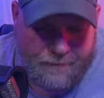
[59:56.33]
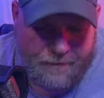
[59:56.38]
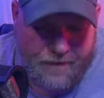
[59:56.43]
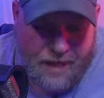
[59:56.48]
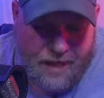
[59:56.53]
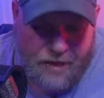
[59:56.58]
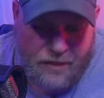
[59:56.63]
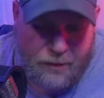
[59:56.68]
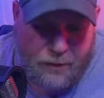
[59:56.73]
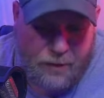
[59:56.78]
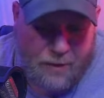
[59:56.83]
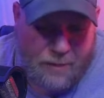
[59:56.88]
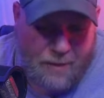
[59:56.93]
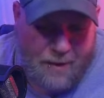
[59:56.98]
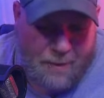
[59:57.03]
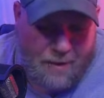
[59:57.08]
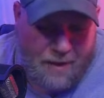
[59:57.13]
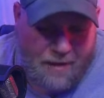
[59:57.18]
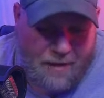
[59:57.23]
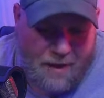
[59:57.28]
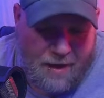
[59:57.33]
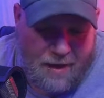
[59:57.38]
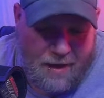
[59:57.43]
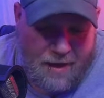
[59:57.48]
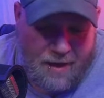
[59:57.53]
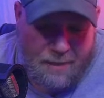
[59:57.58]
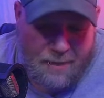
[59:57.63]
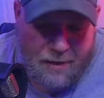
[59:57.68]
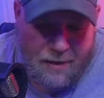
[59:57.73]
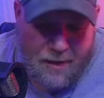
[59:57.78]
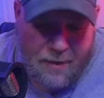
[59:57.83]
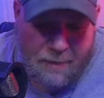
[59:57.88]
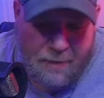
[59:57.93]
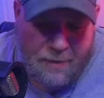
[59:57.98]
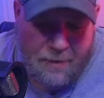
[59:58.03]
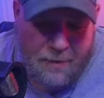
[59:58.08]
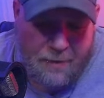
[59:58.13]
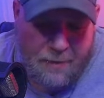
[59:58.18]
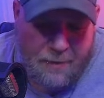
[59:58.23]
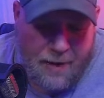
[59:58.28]
That's really bad. I mean, I named a
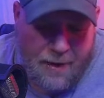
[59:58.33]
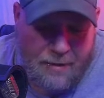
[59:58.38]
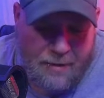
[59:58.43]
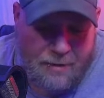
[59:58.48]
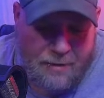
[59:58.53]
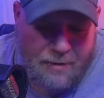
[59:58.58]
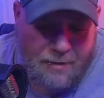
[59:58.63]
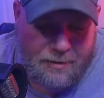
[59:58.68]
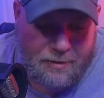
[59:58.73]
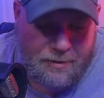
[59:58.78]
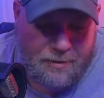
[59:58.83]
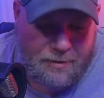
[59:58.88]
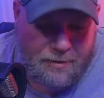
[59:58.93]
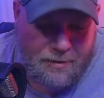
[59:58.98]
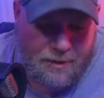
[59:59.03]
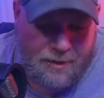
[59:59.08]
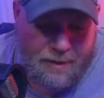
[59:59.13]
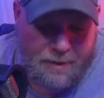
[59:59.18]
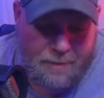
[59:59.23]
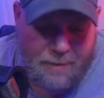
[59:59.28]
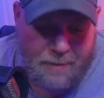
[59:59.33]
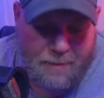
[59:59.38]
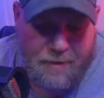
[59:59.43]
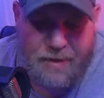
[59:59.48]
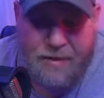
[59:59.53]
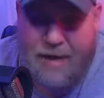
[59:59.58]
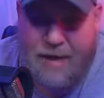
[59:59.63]
couple other matches, like maybe a